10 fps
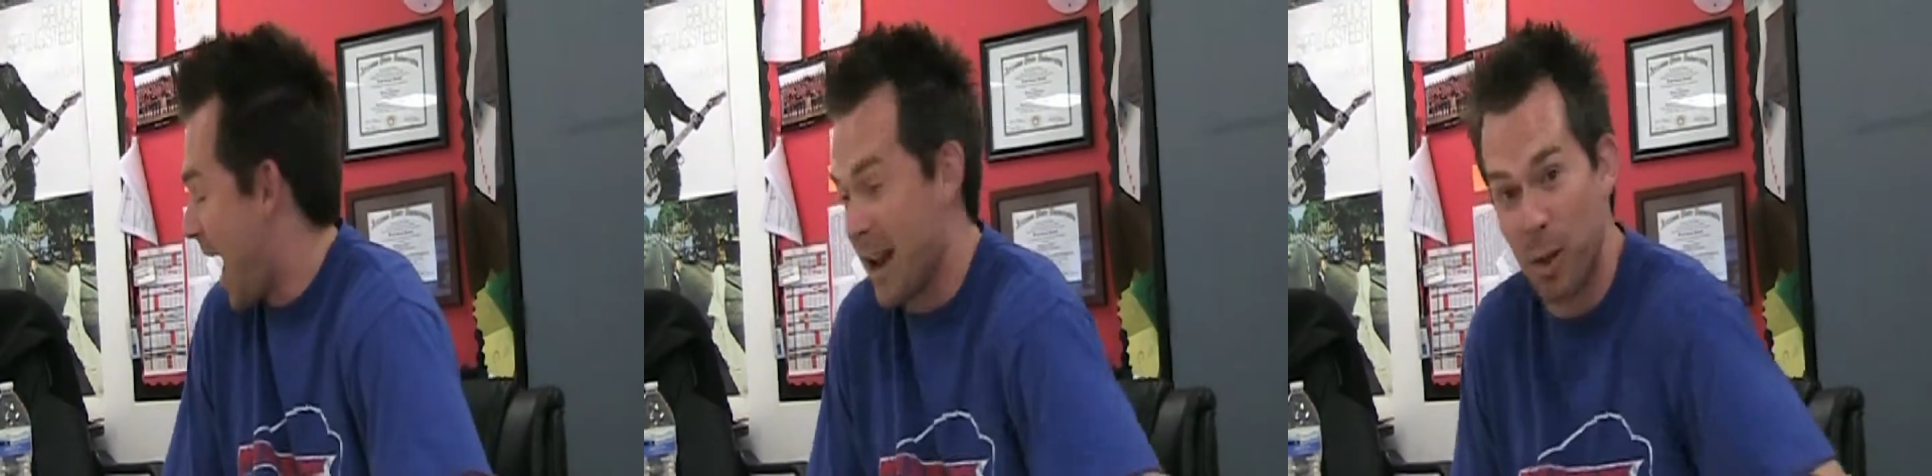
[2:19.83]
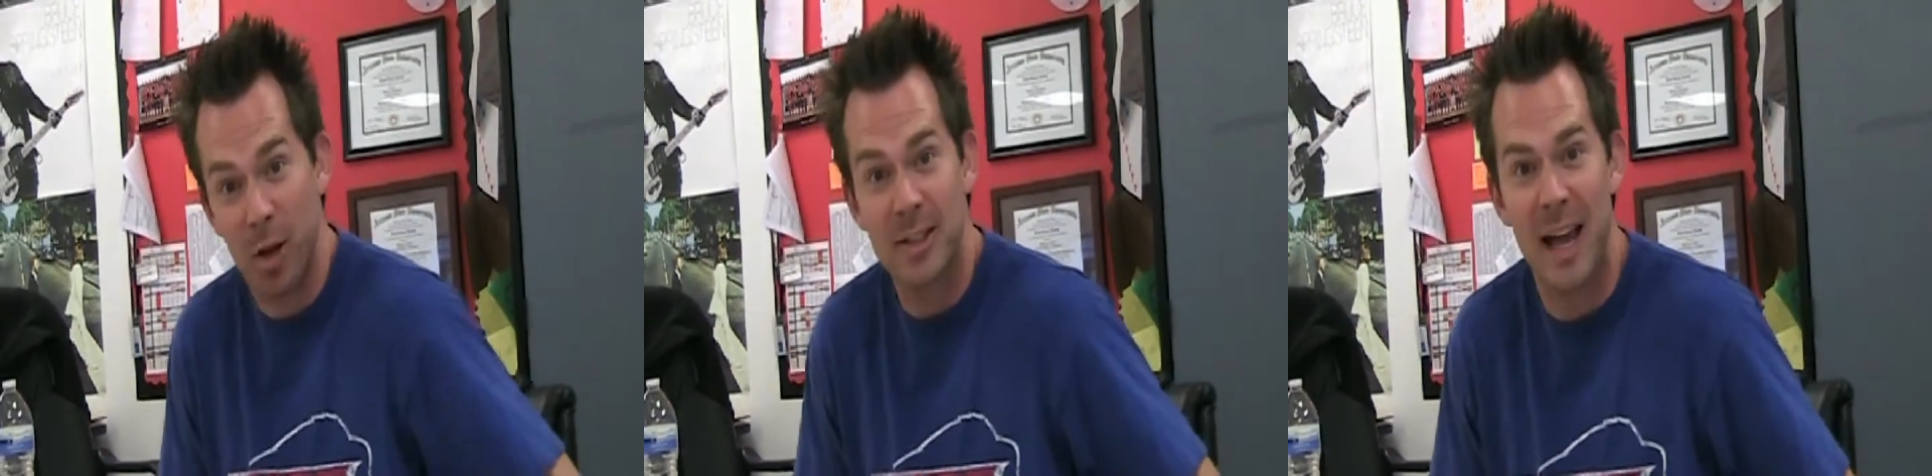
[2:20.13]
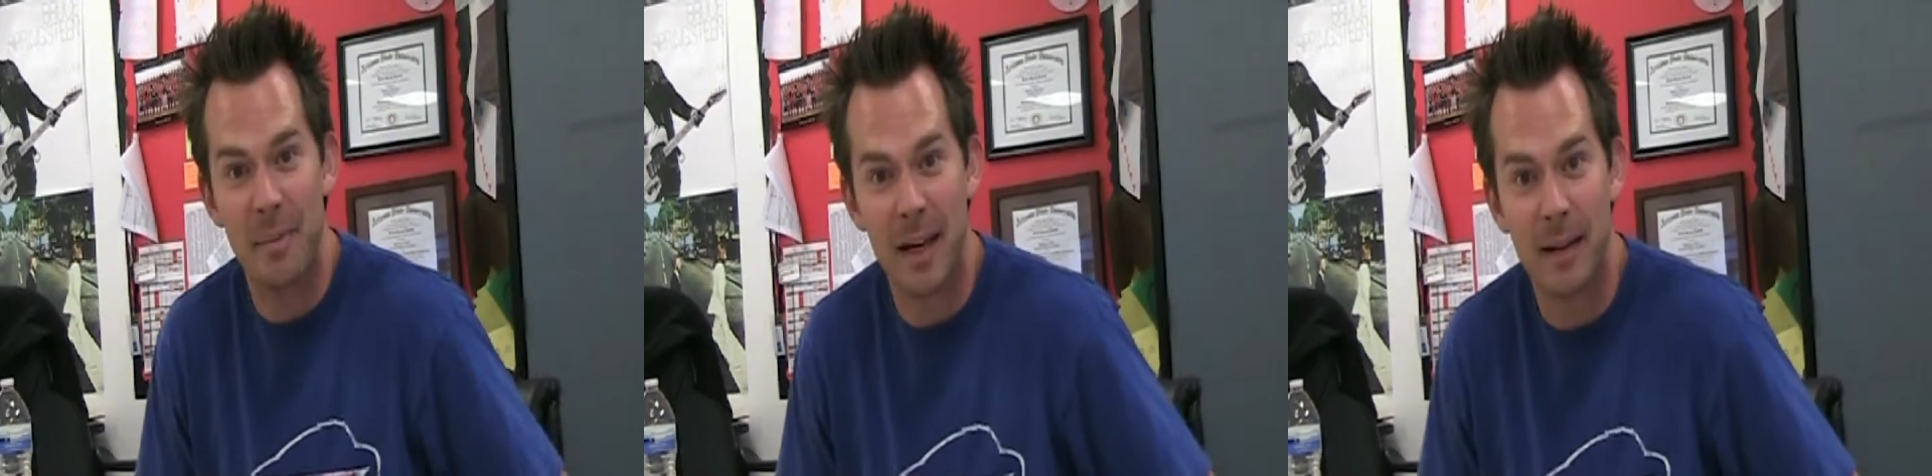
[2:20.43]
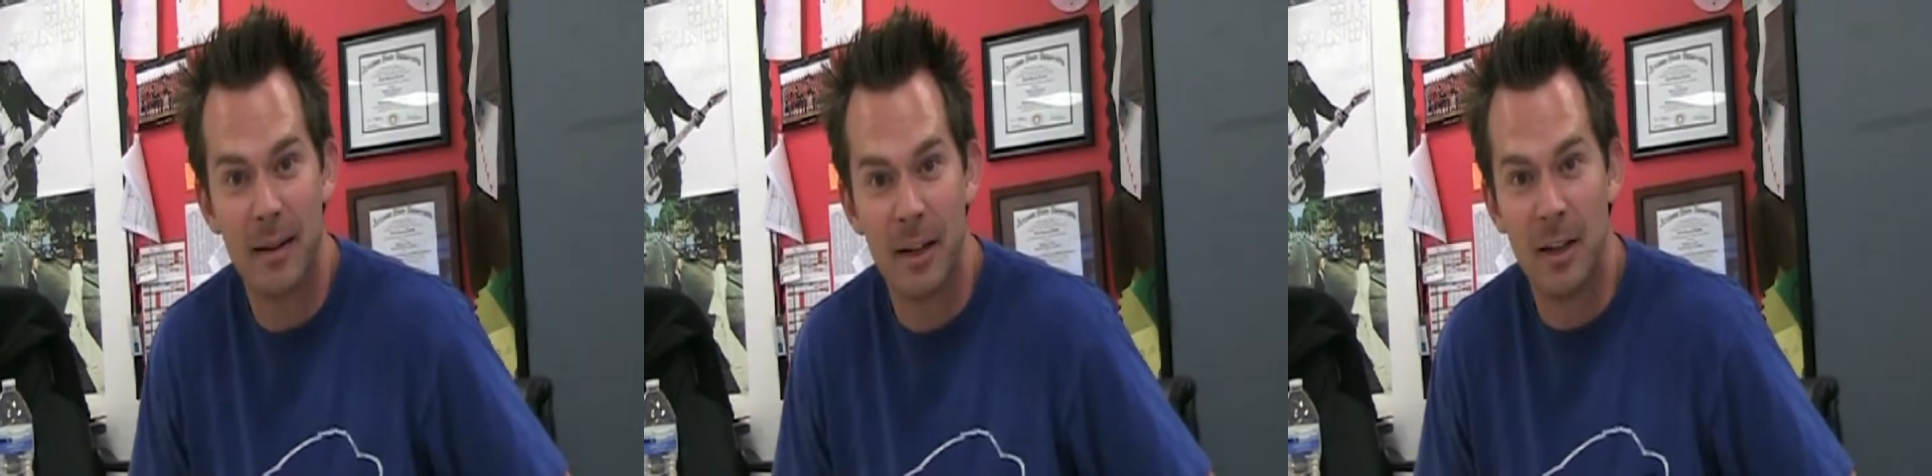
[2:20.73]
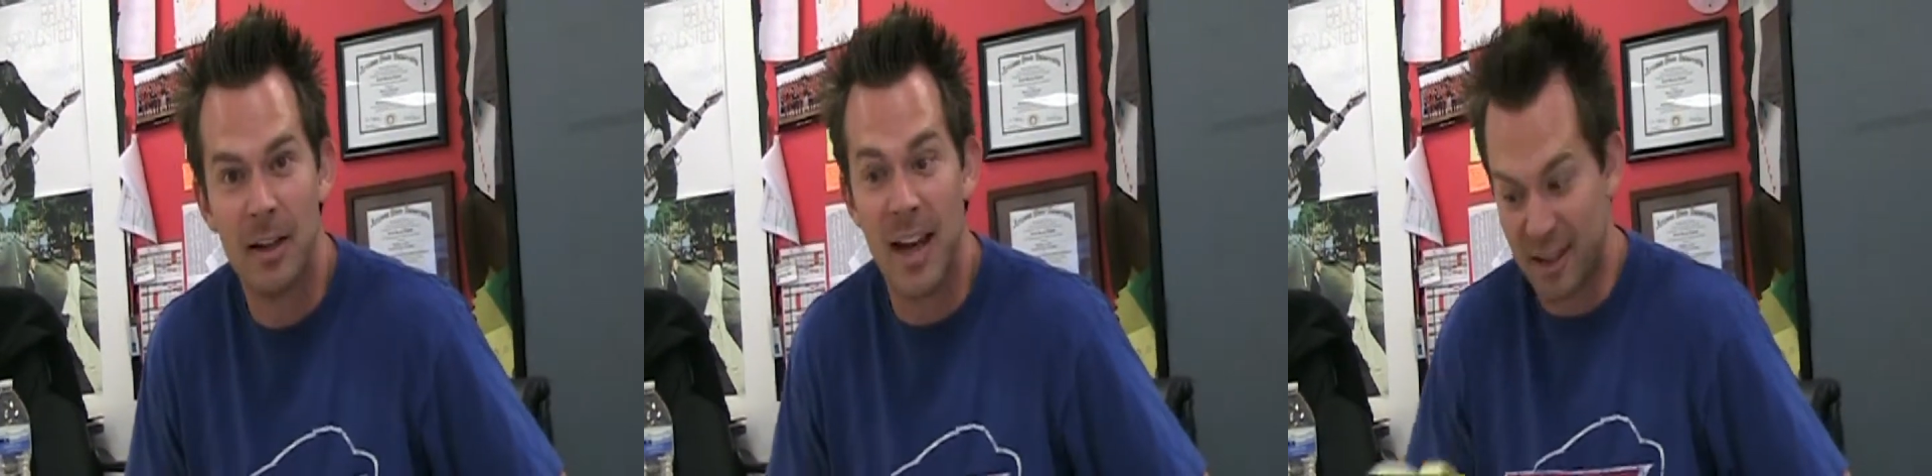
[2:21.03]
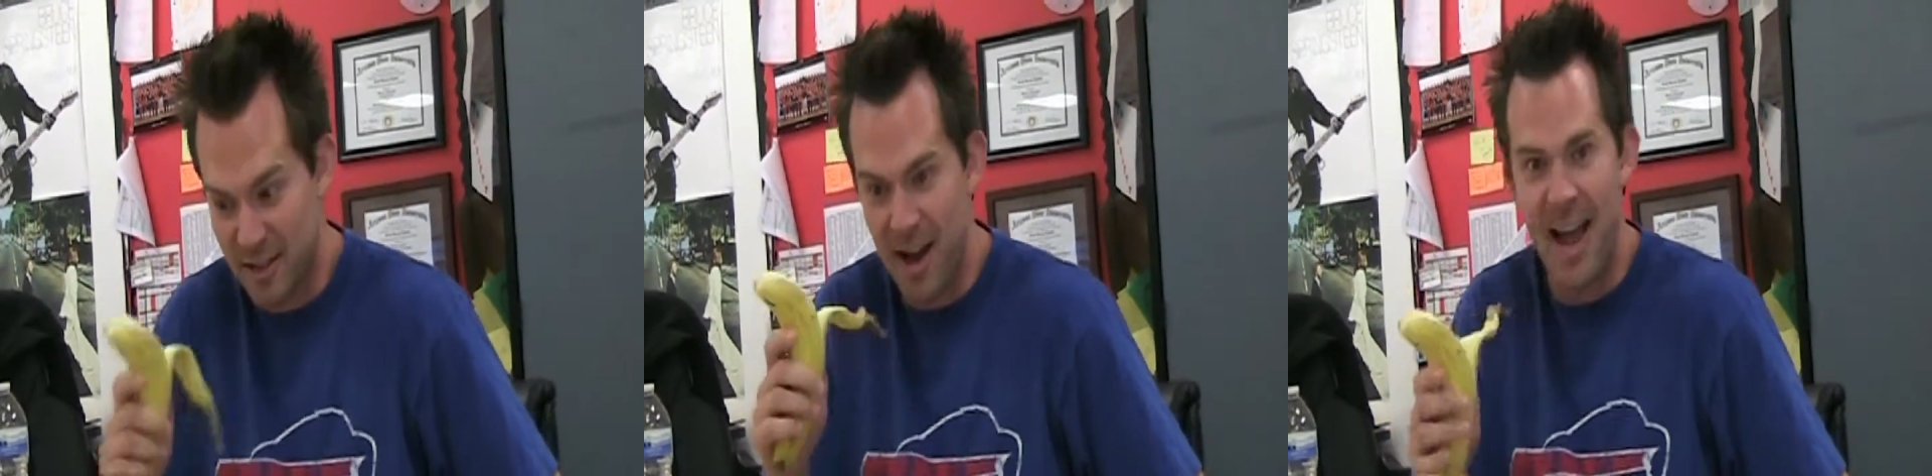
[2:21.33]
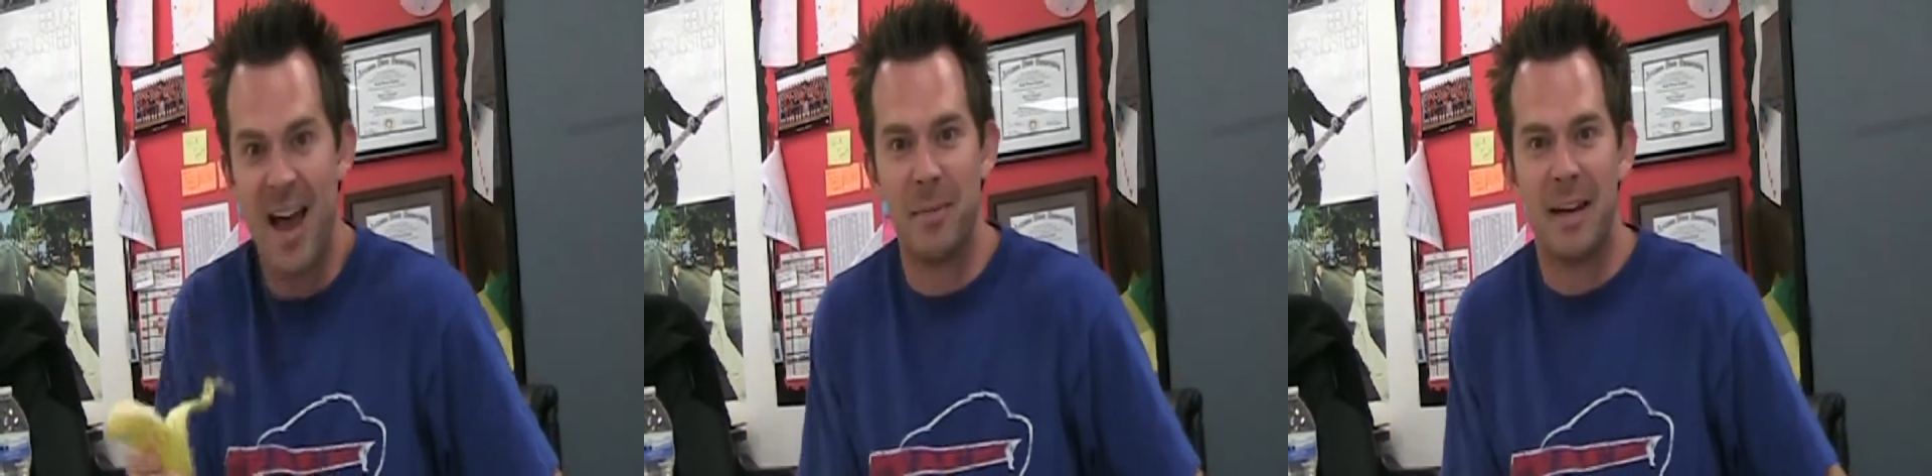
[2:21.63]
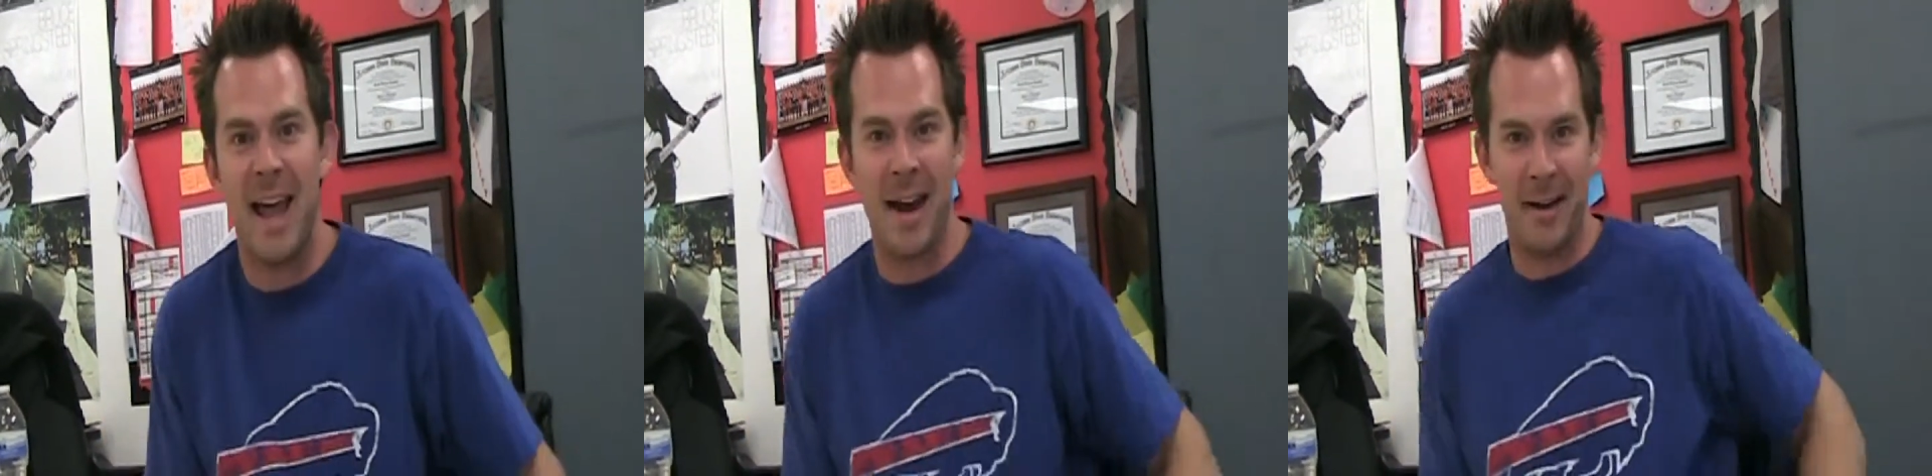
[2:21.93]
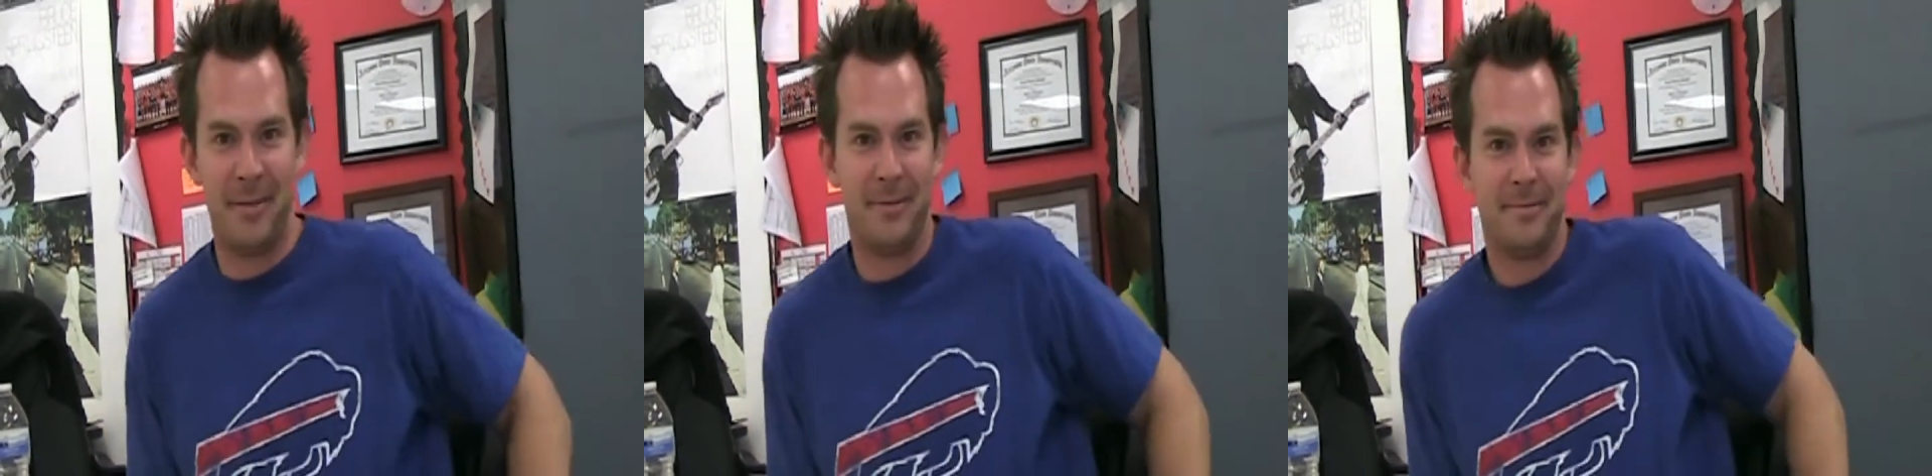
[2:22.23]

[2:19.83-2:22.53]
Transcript: and it looked at me and it saw I had a banana.